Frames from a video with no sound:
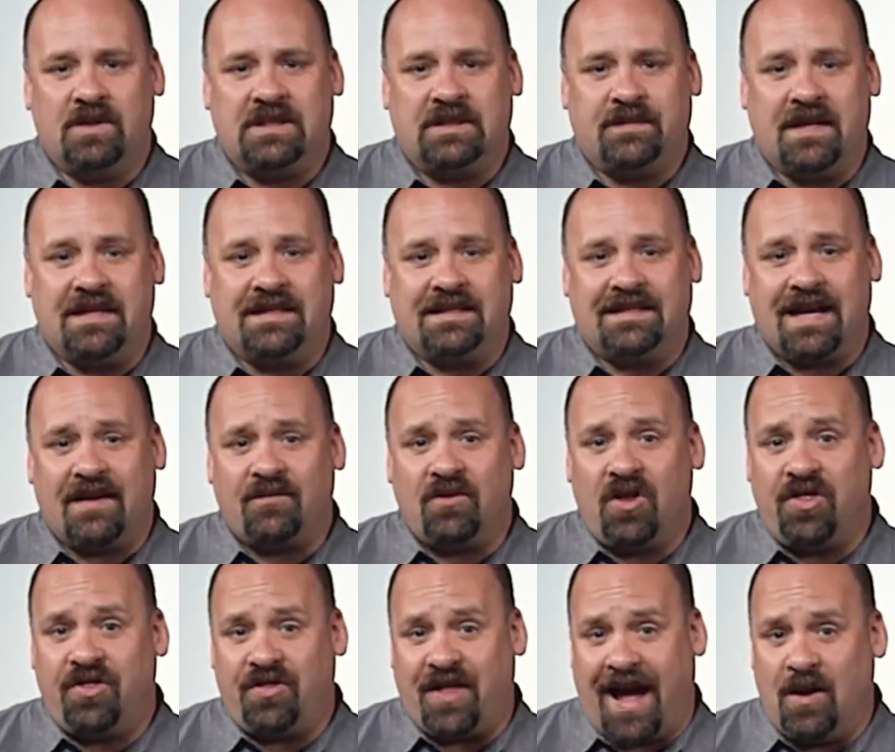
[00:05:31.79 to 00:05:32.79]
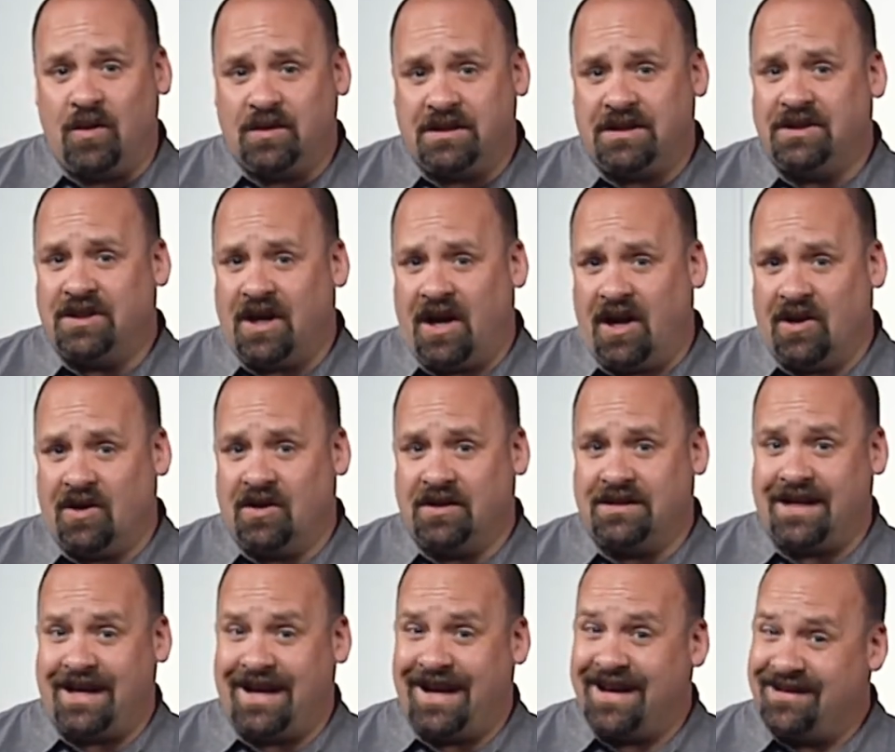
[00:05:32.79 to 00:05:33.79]
spent several $1,000s
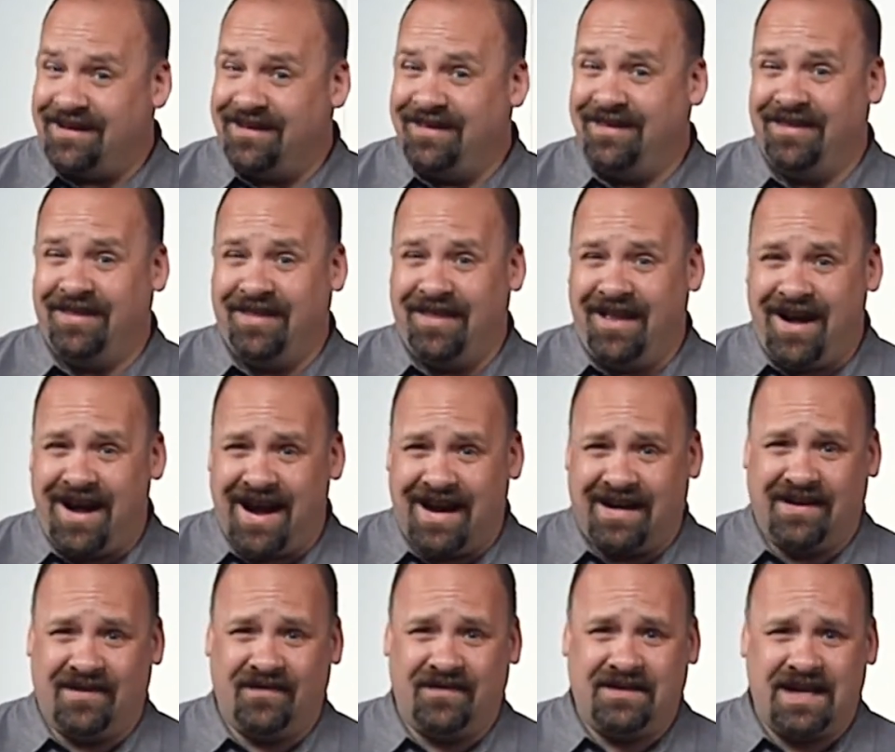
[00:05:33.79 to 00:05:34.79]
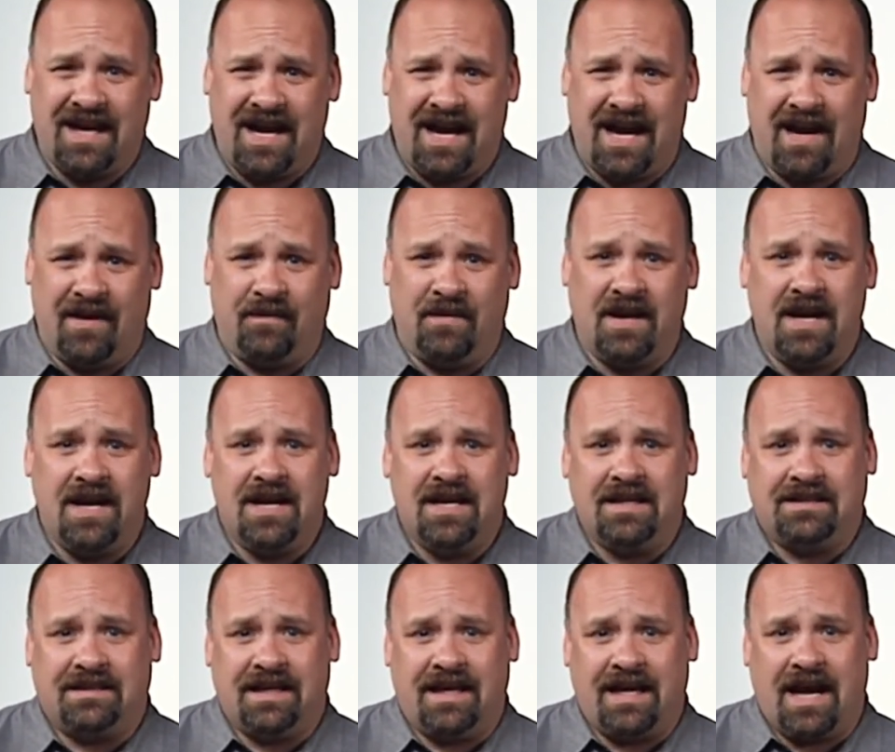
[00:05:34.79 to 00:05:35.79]
and a lot of time
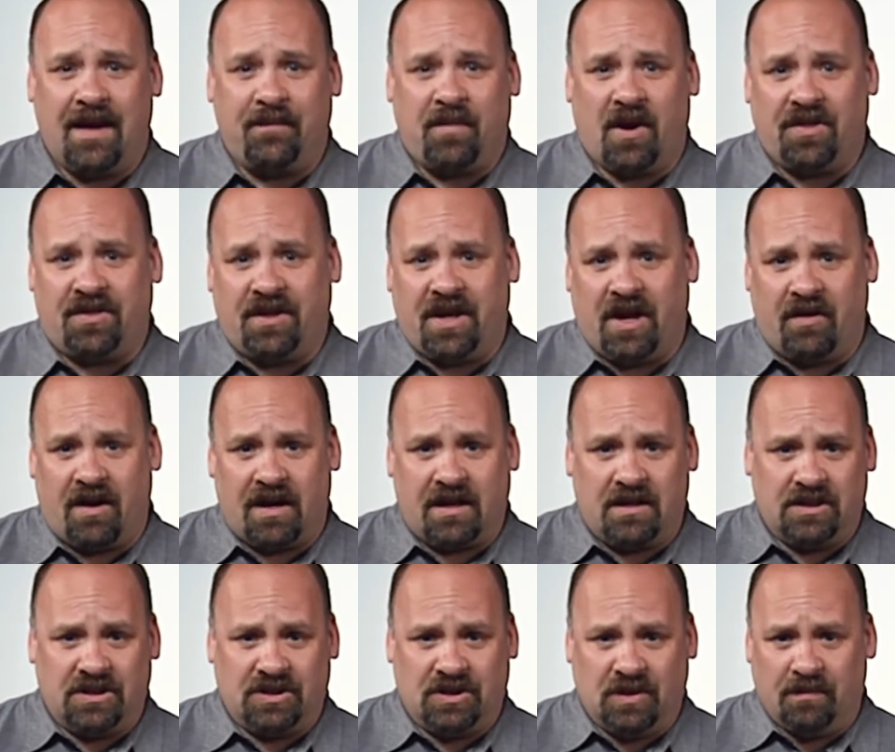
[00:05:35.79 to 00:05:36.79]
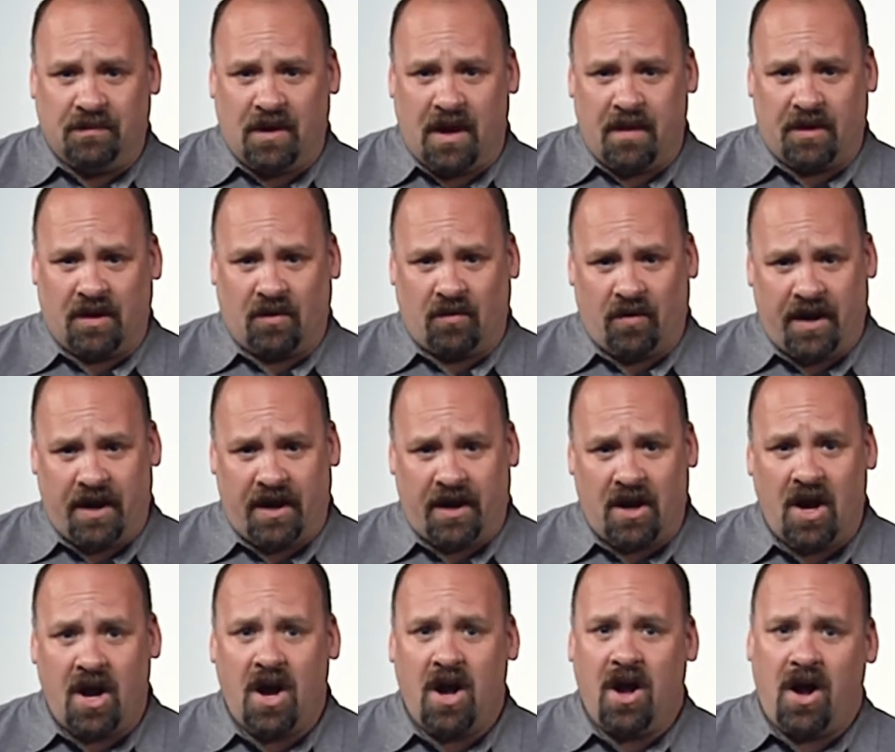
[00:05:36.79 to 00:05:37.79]
setting up our theoretical Zoom bombing rig,
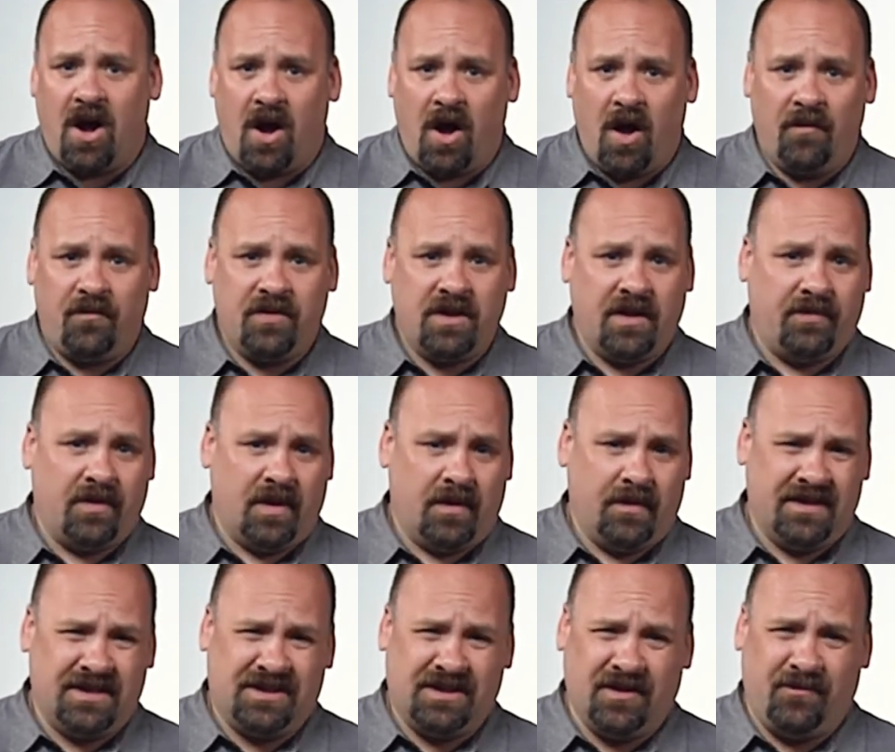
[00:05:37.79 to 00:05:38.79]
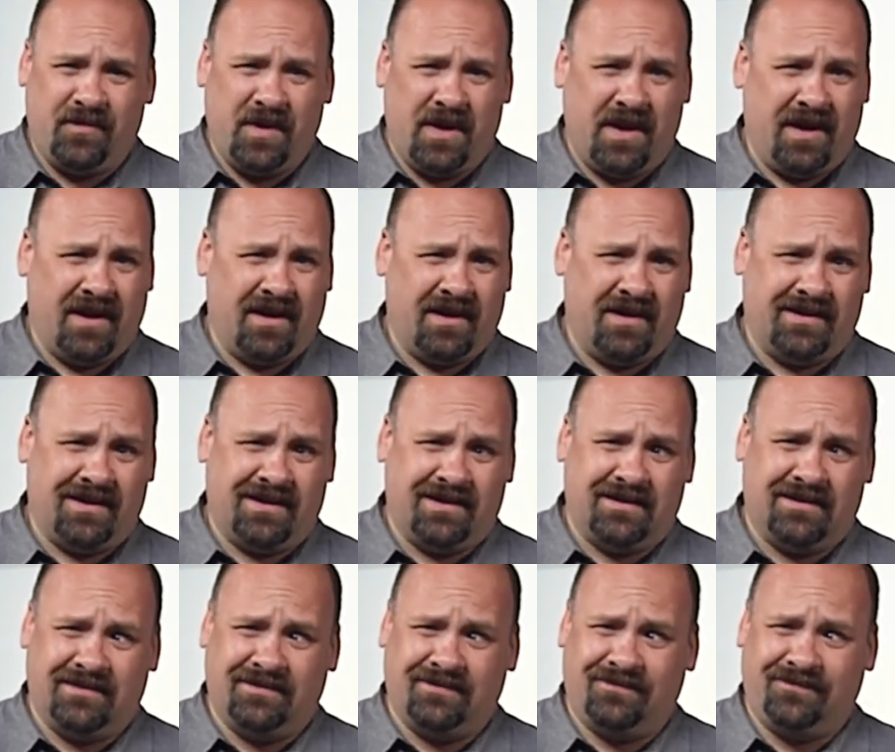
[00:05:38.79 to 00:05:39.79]
all for the privilege of being
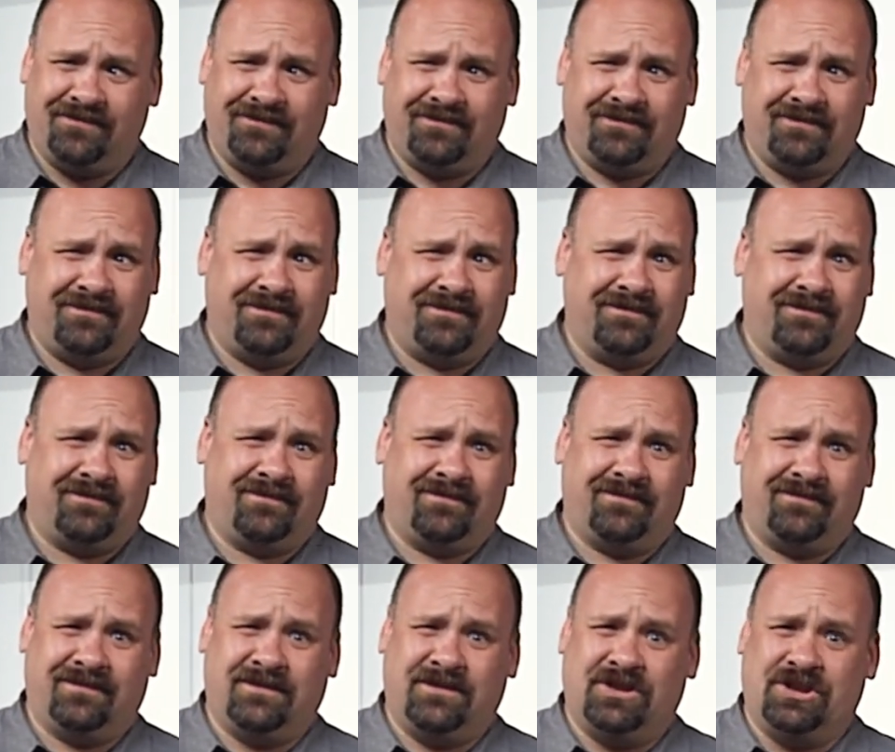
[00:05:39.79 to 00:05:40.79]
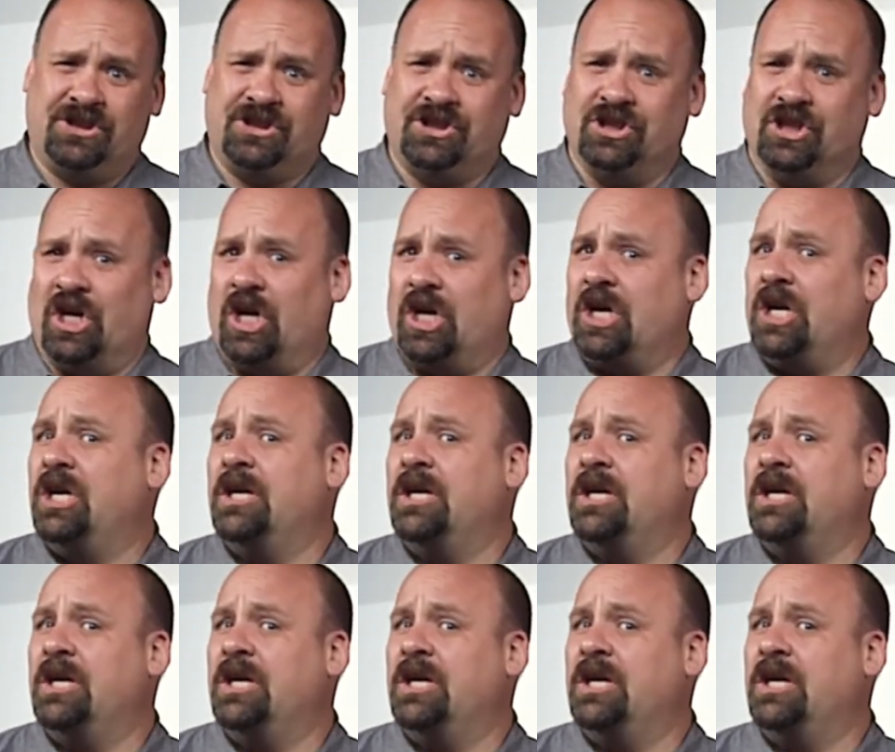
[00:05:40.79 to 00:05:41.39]
a jerk.